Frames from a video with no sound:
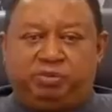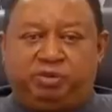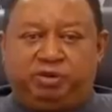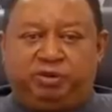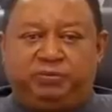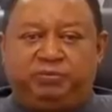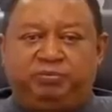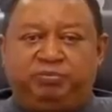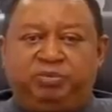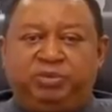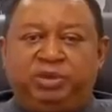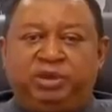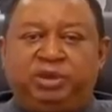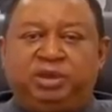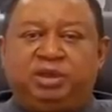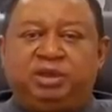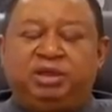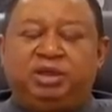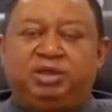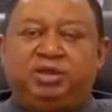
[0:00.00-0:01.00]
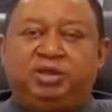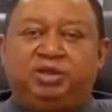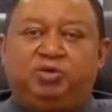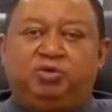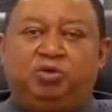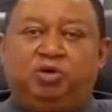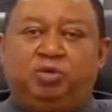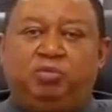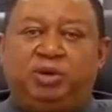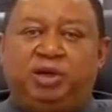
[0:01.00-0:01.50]
the table in
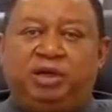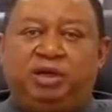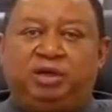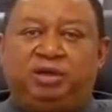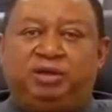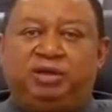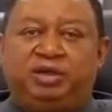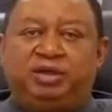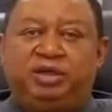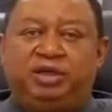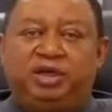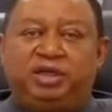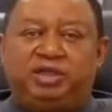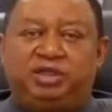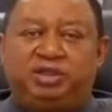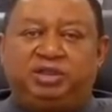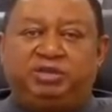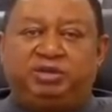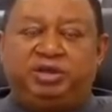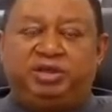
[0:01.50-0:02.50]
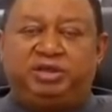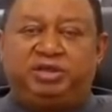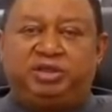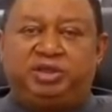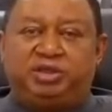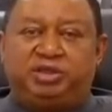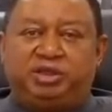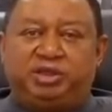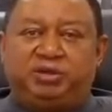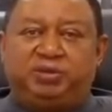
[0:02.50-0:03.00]
the global energy
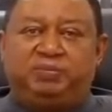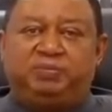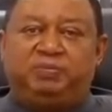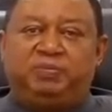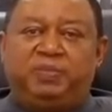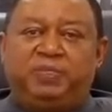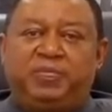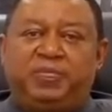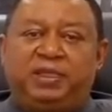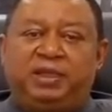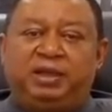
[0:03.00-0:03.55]
transition.